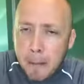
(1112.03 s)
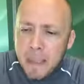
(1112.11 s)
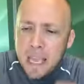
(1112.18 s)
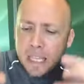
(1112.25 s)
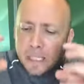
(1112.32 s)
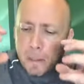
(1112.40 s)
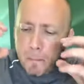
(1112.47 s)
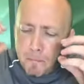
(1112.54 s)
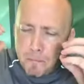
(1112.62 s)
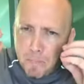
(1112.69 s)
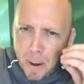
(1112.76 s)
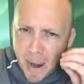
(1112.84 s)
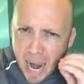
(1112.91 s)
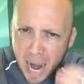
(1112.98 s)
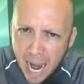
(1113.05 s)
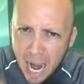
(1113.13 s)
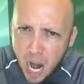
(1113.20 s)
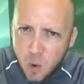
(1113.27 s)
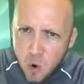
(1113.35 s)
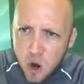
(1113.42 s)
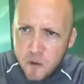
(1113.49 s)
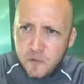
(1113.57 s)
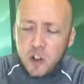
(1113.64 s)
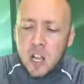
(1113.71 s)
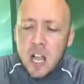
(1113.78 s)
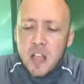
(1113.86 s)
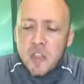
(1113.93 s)
is
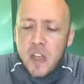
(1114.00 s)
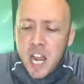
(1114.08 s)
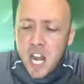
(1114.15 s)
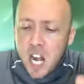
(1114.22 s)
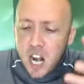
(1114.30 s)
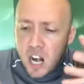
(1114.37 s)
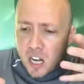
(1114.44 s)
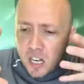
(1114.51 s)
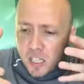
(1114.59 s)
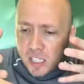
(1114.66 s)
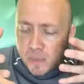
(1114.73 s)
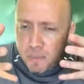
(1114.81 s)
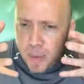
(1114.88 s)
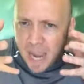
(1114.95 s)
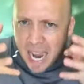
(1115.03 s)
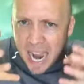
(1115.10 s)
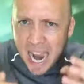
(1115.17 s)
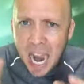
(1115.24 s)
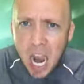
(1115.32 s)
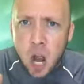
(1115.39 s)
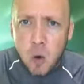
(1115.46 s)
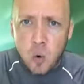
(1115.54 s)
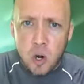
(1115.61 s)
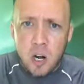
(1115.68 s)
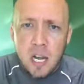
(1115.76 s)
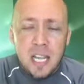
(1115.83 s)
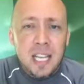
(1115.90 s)
powerful. There is
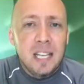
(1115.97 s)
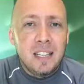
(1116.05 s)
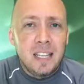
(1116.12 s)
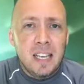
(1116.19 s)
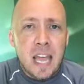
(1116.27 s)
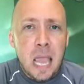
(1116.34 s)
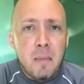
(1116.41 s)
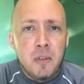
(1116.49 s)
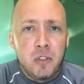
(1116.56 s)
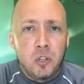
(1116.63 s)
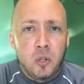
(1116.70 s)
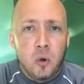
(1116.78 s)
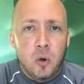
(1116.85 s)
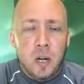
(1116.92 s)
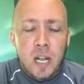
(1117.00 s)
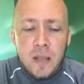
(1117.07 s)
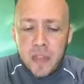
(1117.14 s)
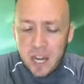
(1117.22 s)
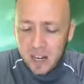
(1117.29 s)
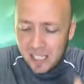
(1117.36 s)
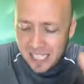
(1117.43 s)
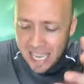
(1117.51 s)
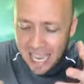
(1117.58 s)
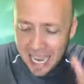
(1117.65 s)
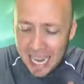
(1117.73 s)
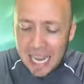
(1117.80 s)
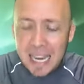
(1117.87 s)
power in the name of the Lord. There is
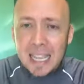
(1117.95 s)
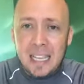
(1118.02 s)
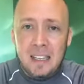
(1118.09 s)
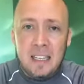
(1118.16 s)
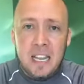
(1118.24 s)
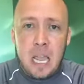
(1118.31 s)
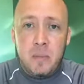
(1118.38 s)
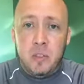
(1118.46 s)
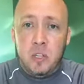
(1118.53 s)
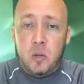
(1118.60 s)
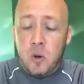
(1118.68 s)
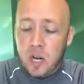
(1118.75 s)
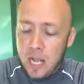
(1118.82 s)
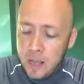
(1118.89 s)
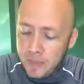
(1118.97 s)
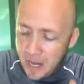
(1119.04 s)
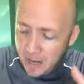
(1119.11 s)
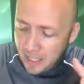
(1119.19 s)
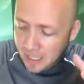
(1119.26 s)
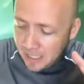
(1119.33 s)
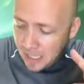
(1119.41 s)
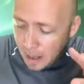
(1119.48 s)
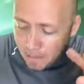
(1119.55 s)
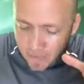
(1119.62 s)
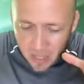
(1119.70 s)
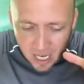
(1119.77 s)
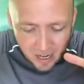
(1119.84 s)
healing in the name of the Lord. There is,
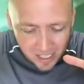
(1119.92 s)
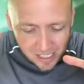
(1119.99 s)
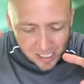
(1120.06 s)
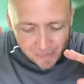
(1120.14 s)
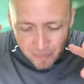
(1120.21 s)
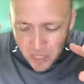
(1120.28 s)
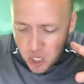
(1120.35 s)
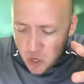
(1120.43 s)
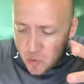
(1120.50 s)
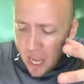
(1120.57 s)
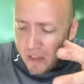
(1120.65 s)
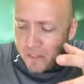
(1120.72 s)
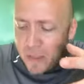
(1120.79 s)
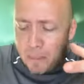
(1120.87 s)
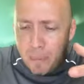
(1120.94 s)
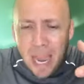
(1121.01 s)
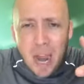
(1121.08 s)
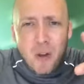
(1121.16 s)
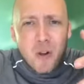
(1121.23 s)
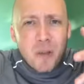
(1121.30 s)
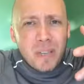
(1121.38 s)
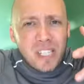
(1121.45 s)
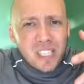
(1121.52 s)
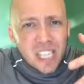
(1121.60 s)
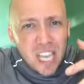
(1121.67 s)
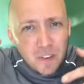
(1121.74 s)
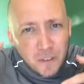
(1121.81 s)
there is, you have the power to be
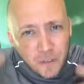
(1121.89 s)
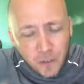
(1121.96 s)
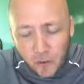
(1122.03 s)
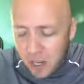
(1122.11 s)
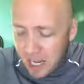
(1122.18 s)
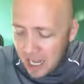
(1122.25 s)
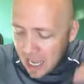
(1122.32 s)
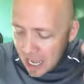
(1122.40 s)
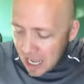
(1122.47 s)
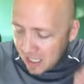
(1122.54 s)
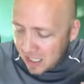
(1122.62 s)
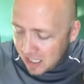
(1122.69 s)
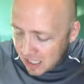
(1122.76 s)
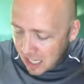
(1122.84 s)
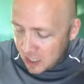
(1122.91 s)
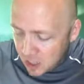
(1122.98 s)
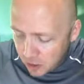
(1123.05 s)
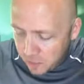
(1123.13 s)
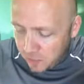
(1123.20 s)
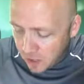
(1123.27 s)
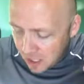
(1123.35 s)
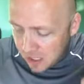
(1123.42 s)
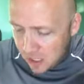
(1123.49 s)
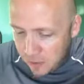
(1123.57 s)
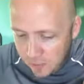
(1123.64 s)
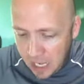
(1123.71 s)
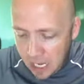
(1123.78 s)
set free and set your friends
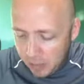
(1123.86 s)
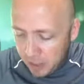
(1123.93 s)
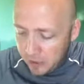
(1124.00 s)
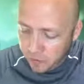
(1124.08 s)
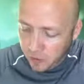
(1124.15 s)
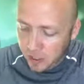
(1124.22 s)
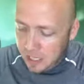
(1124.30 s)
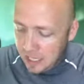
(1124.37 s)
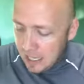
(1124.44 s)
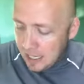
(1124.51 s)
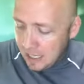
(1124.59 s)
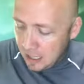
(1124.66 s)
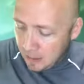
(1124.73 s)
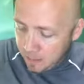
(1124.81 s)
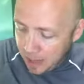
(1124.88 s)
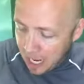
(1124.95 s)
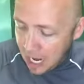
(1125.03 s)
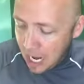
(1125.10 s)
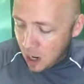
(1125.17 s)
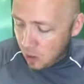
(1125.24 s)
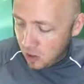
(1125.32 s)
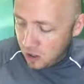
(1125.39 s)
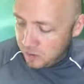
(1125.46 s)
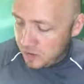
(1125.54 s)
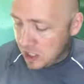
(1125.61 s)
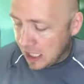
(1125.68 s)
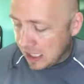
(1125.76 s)
and family free in the power
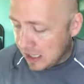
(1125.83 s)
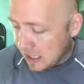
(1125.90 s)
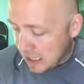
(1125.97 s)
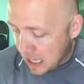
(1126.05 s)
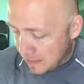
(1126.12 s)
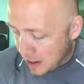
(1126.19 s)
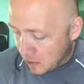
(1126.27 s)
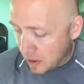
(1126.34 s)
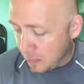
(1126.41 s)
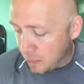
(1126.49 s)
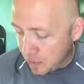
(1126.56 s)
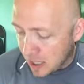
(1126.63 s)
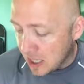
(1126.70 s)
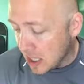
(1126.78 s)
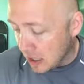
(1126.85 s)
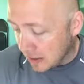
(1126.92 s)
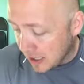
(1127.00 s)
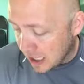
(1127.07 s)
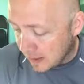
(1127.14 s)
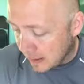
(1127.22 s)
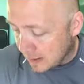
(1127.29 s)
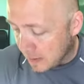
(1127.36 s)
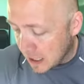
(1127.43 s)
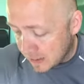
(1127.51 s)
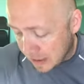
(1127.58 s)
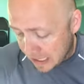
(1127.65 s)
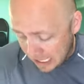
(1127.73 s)
of Jesus' name. I want to preach on this, but I'm
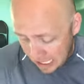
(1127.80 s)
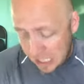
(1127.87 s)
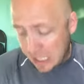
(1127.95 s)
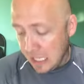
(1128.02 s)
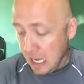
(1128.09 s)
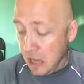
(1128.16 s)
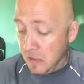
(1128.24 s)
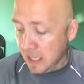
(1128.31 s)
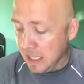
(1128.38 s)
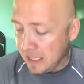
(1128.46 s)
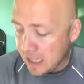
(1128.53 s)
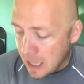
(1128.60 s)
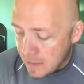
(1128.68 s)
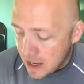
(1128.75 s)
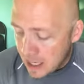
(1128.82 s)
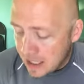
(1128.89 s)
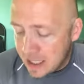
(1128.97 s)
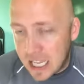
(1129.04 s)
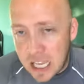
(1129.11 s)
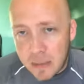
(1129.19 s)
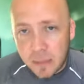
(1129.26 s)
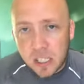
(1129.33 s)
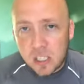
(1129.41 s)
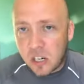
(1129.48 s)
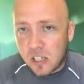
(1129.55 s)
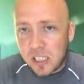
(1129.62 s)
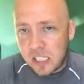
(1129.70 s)
supposed to be teaching on this. Demons
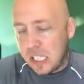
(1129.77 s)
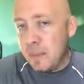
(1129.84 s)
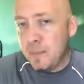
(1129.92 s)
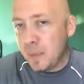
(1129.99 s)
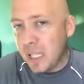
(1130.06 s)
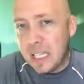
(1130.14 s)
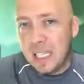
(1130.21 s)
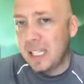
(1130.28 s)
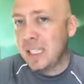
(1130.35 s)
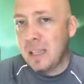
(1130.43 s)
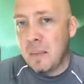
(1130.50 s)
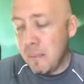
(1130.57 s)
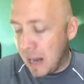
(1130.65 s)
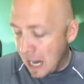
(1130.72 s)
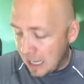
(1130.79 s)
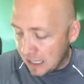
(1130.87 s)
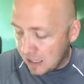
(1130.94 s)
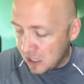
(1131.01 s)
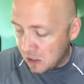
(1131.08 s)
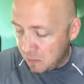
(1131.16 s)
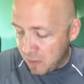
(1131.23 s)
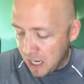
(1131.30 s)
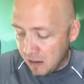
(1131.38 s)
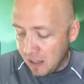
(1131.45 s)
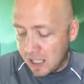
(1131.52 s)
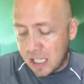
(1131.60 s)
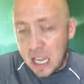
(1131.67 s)
are simply disembodied
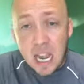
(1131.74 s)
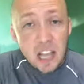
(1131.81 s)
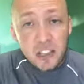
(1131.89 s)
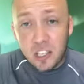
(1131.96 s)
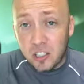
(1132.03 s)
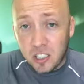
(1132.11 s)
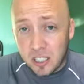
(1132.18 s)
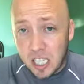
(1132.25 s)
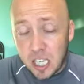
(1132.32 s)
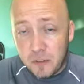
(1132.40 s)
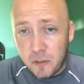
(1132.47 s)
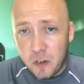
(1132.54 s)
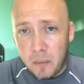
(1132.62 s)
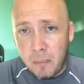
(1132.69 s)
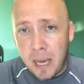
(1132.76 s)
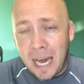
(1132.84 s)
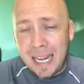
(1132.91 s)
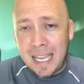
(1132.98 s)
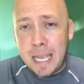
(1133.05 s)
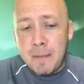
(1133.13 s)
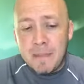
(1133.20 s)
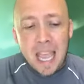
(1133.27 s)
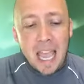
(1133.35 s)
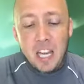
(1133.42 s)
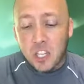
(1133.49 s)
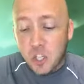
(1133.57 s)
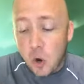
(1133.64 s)
spirits and they're looking for a body,
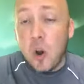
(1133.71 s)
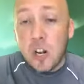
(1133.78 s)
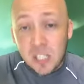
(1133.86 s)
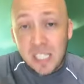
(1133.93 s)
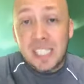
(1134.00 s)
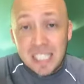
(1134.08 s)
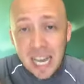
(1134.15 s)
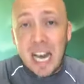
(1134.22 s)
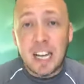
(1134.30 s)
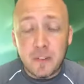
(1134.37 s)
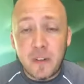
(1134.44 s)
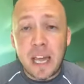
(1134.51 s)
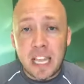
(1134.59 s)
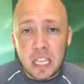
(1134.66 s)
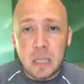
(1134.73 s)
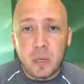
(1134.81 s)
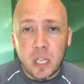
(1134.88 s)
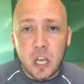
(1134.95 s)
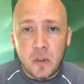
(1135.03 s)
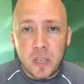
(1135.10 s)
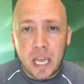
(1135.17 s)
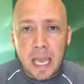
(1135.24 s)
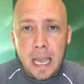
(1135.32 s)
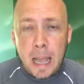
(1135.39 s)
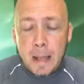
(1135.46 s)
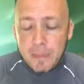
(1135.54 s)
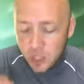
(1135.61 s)
and yours is not available,
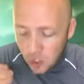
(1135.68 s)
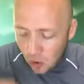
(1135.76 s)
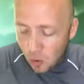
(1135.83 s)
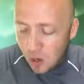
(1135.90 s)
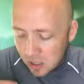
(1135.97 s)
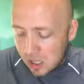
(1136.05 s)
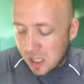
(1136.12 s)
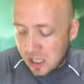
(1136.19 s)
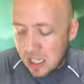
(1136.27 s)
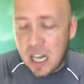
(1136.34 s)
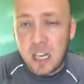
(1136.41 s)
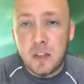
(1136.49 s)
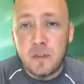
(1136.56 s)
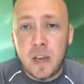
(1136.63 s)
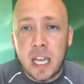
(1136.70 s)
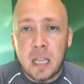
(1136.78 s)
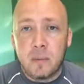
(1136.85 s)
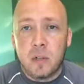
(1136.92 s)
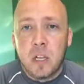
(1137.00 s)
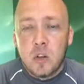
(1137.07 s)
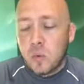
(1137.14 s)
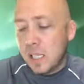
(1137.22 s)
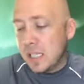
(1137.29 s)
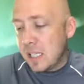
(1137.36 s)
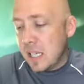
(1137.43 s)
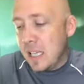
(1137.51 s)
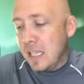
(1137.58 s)
okay? Yours is not available. We
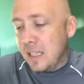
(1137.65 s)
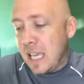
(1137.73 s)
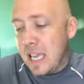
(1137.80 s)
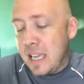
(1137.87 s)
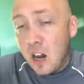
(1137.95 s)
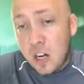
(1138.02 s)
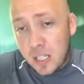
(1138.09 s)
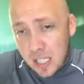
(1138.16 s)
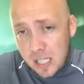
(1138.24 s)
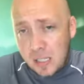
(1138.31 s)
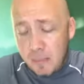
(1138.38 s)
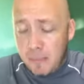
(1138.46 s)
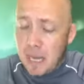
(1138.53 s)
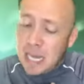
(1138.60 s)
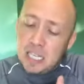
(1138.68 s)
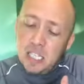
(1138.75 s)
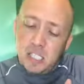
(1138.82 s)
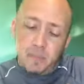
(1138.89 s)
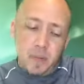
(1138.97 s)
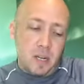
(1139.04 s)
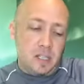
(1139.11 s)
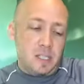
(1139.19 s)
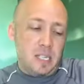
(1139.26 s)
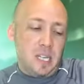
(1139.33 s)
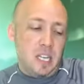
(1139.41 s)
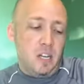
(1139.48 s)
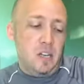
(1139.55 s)
see that they are disembodied spirits
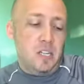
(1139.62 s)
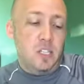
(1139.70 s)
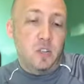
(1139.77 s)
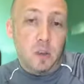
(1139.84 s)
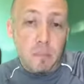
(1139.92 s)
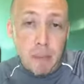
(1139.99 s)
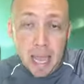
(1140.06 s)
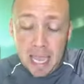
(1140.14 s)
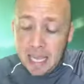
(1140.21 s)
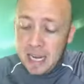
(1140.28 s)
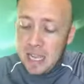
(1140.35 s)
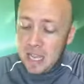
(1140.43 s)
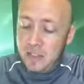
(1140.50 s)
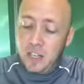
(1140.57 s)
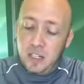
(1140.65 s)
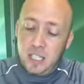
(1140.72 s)
that entered into a man, they're